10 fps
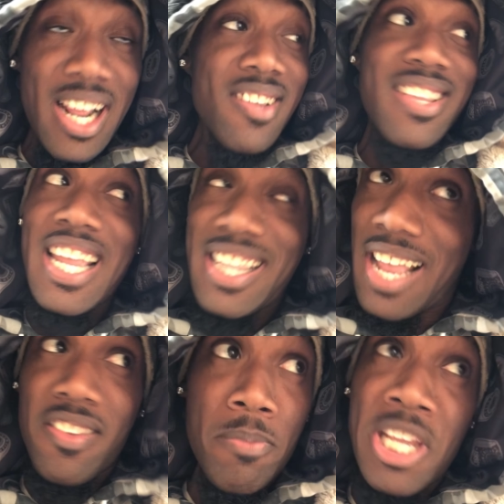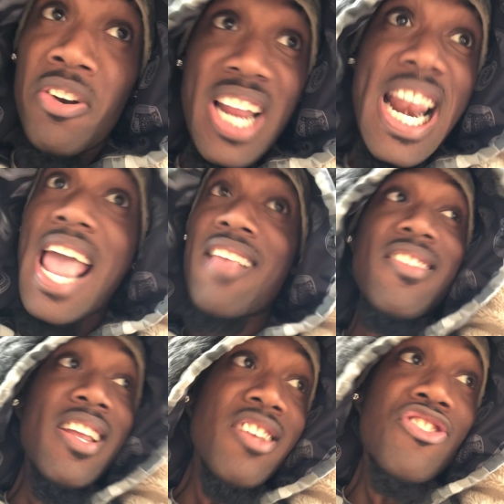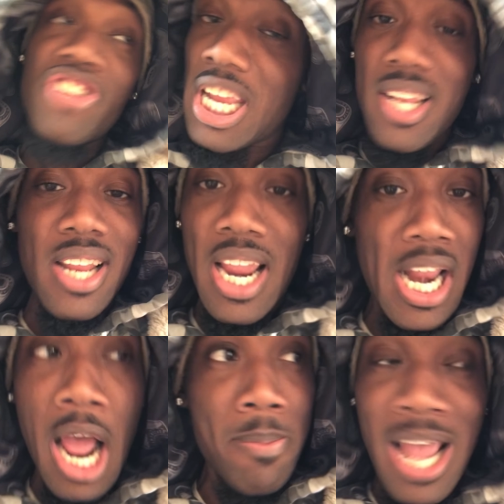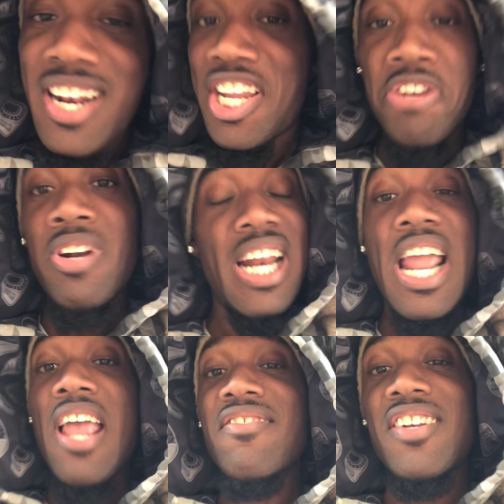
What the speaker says: I said, that's some internet ass nigga shit, and I'm not an internet ass